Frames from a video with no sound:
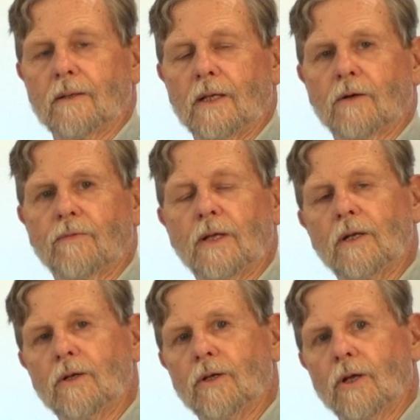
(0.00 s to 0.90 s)

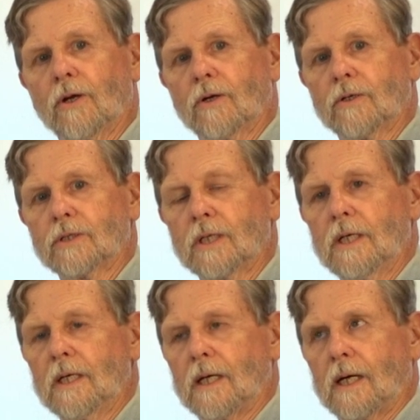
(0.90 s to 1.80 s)
intervening years,
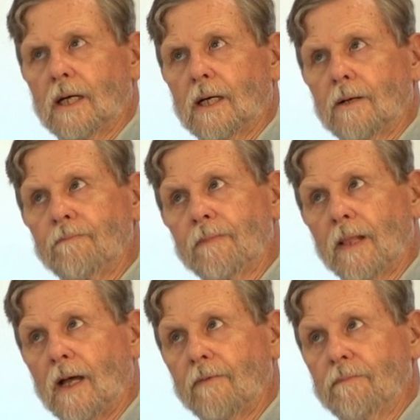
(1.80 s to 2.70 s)

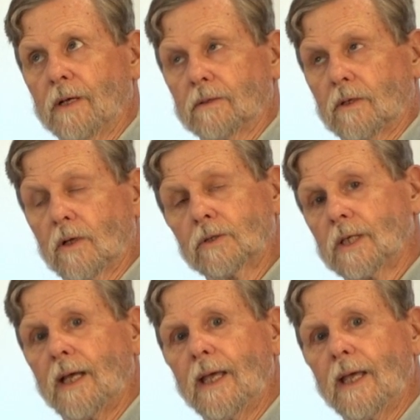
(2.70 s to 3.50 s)
I've built close to